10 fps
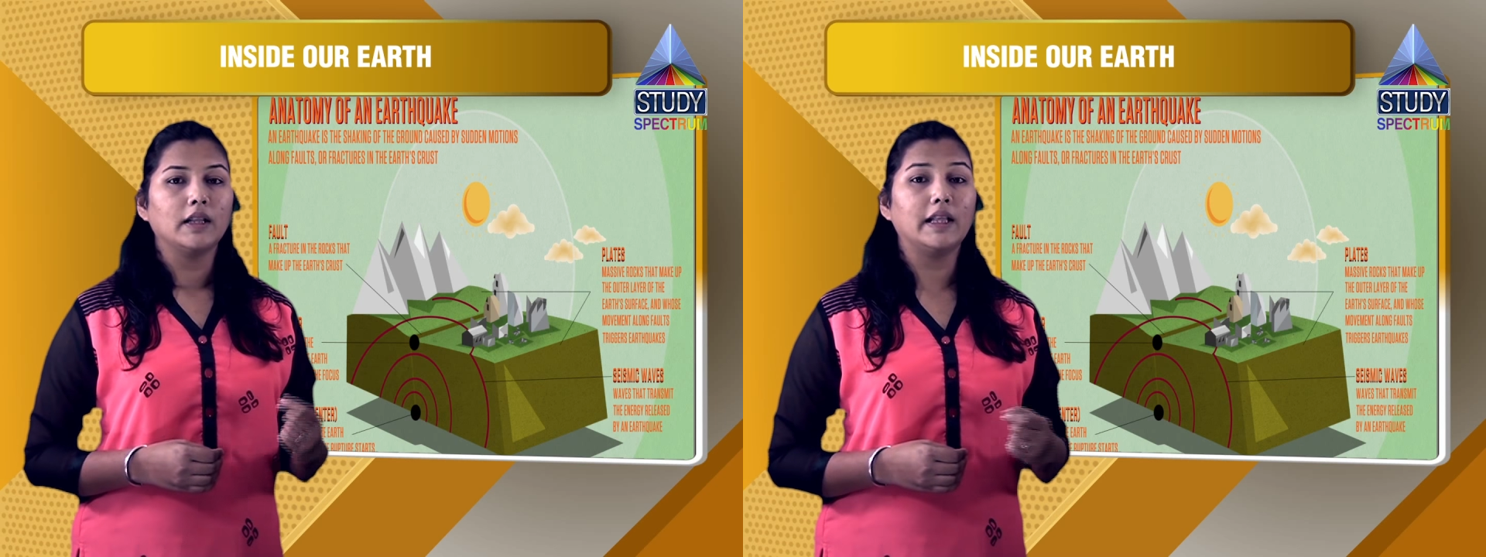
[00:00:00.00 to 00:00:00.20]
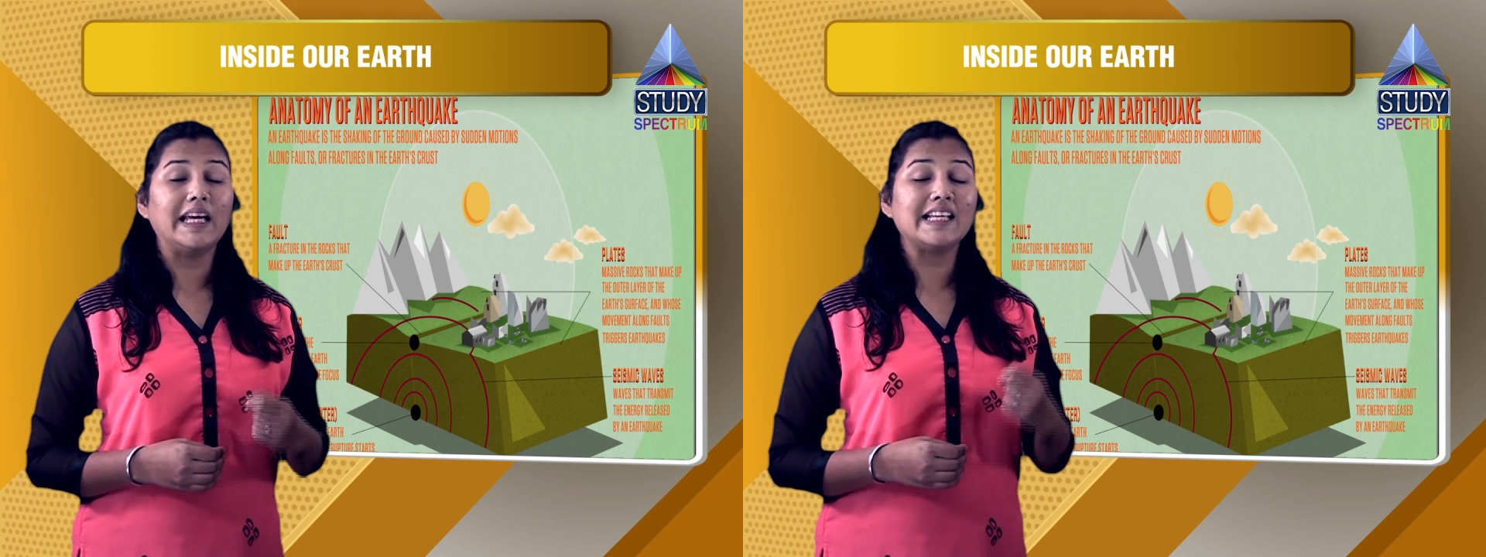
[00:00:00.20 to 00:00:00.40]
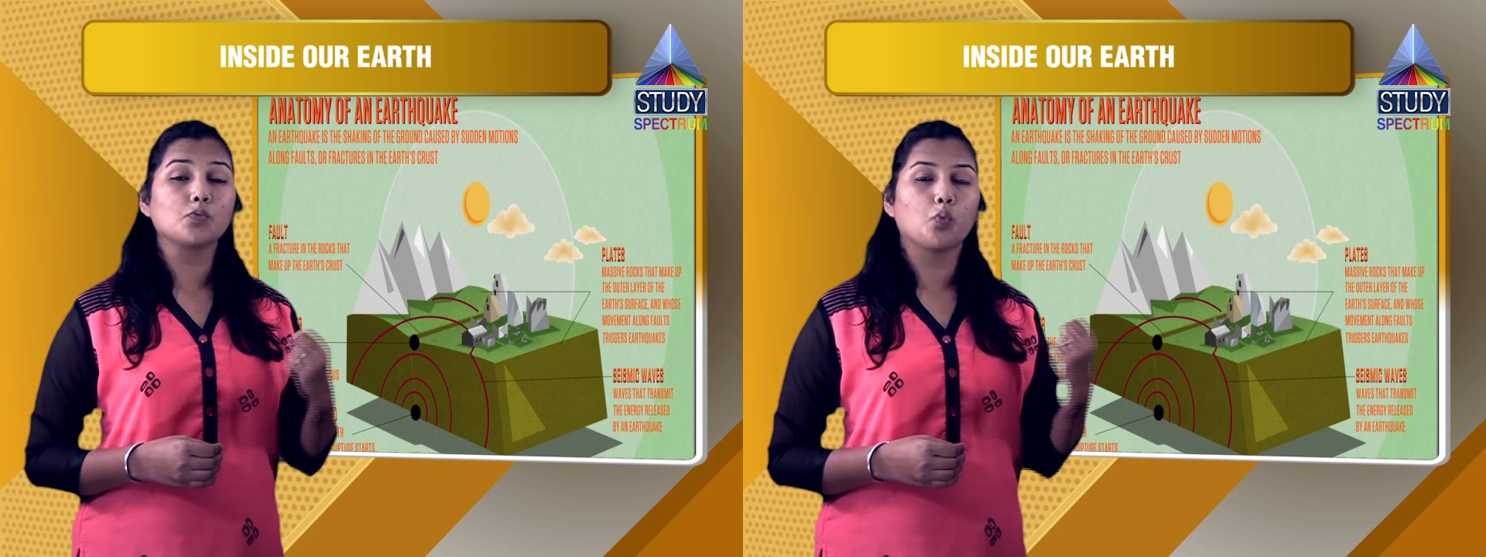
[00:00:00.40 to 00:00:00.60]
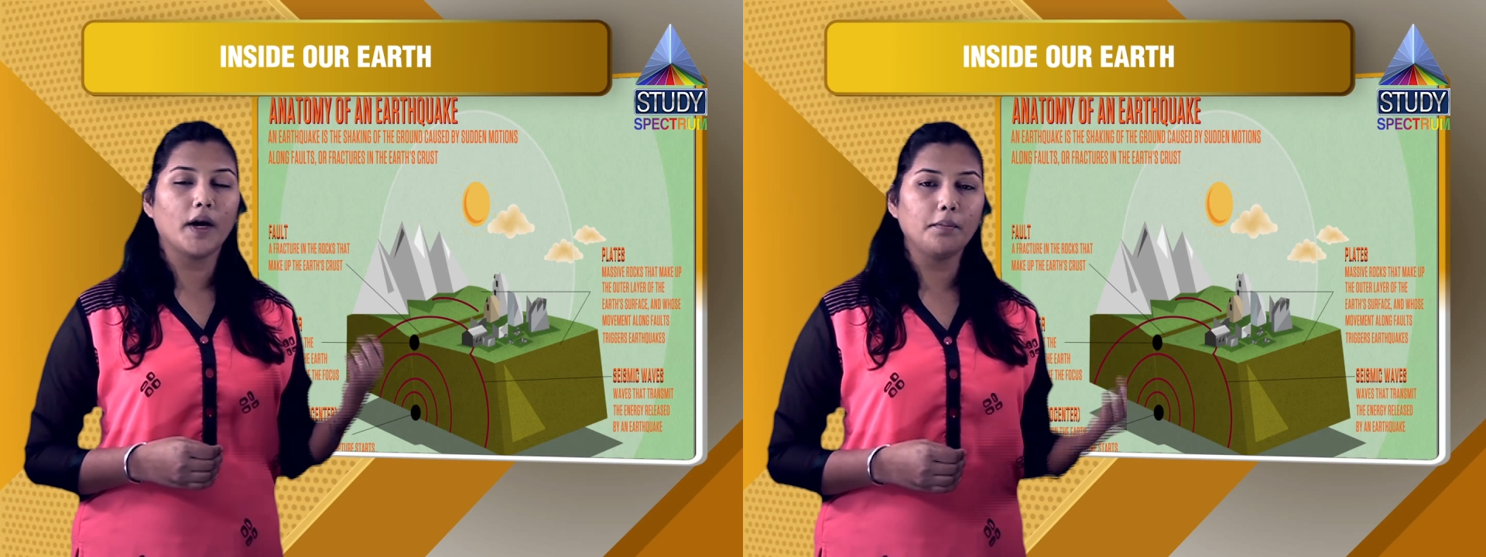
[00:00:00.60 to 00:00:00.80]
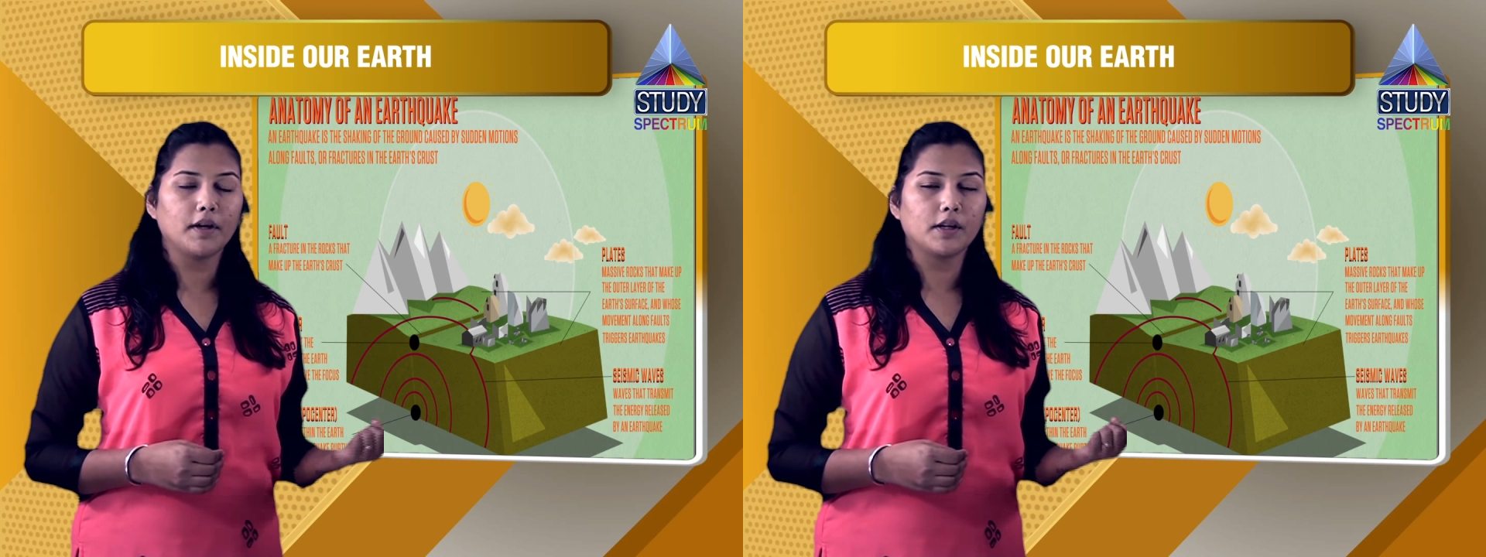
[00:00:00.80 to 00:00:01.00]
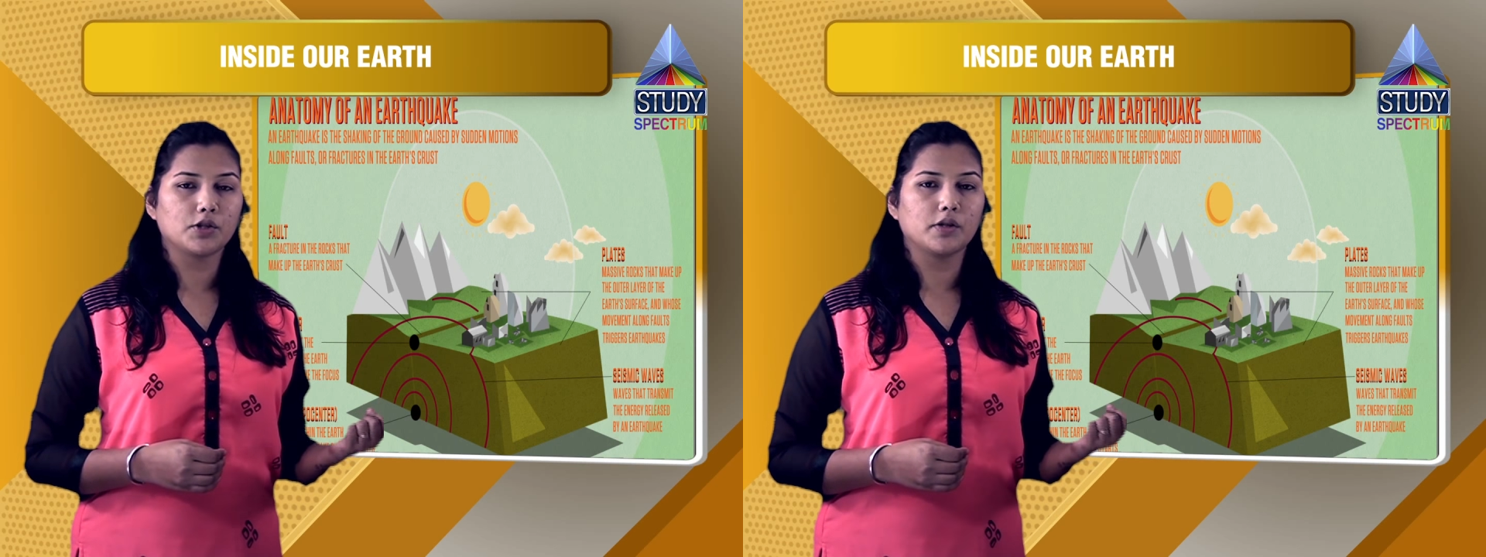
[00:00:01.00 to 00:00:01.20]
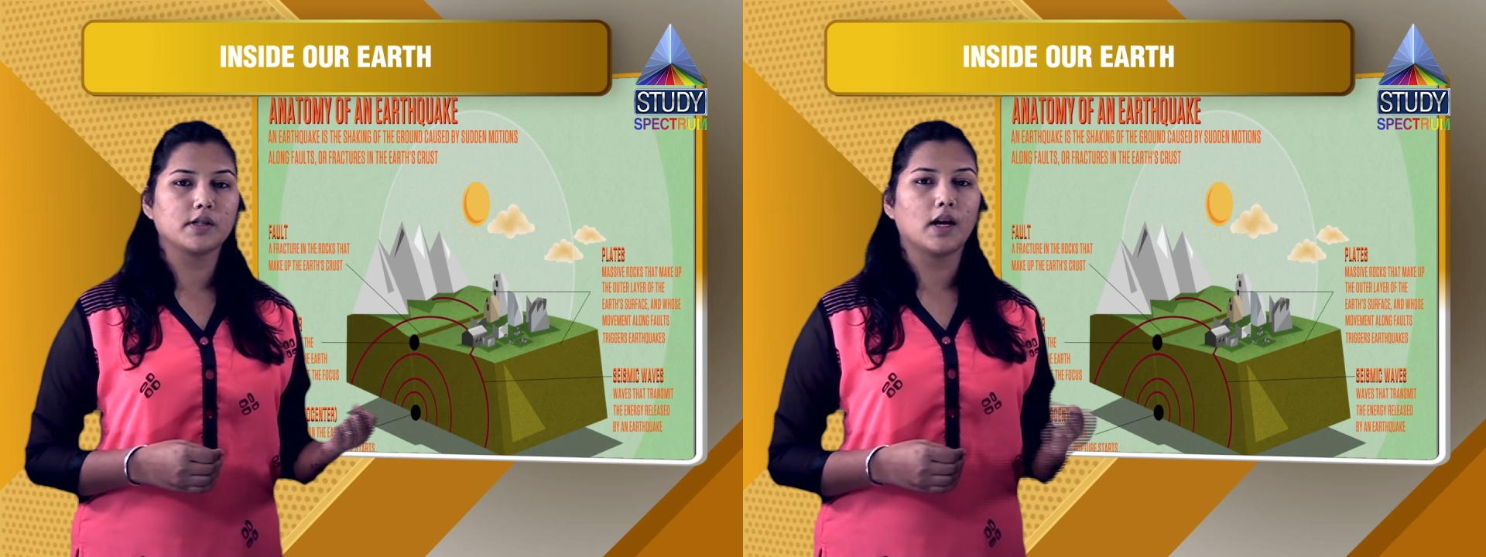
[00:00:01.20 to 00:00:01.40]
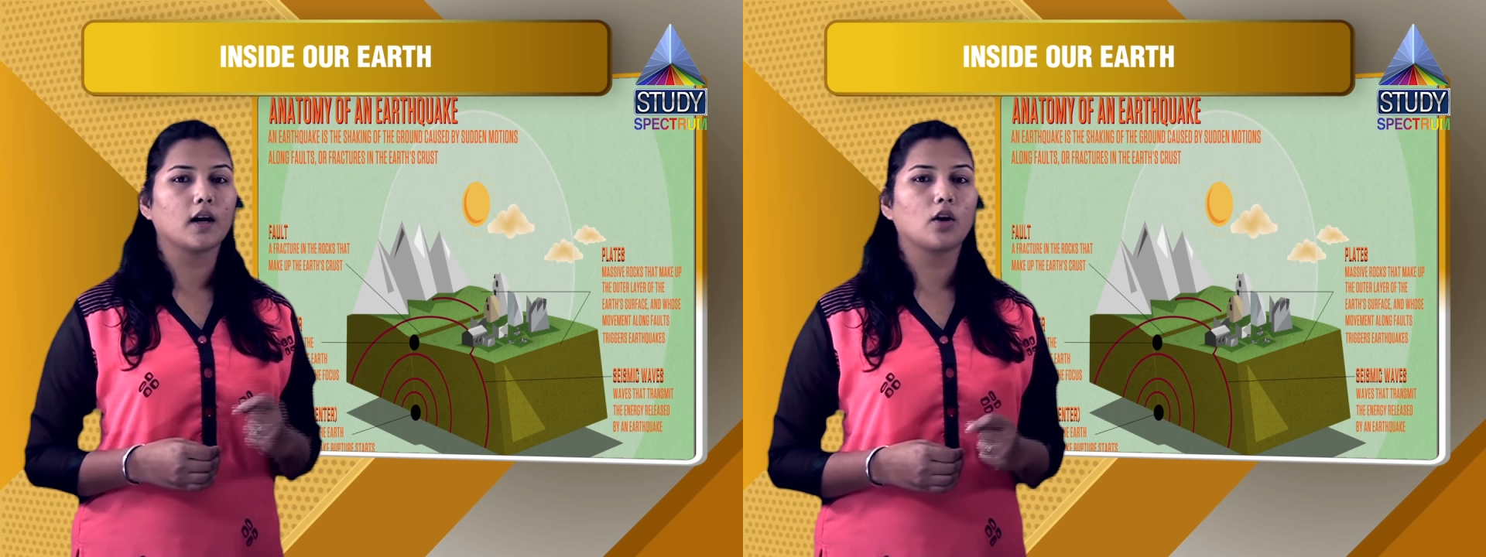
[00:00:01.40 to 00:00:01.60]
These vibrations are